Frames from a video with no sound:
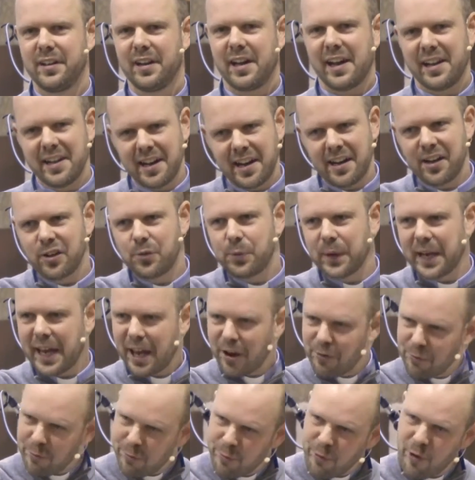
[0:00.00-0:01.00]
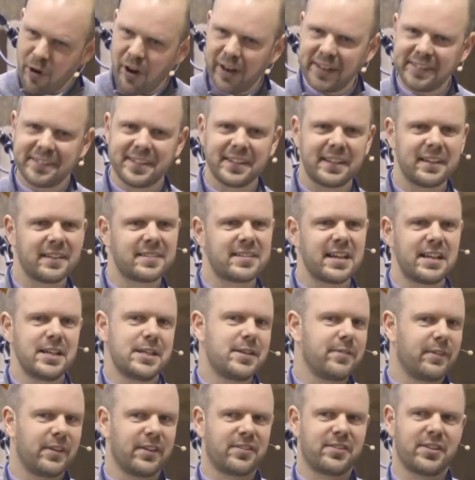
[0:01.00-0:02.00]
And then as we get right to the
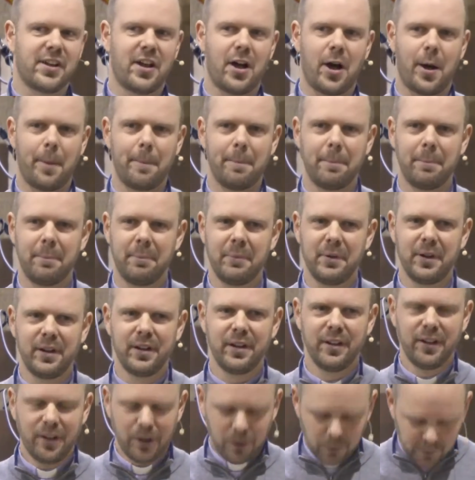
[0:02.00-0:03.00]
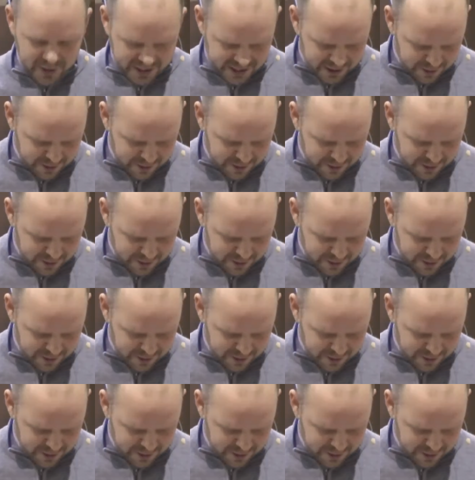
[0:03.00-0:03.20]
center of the psalm, we're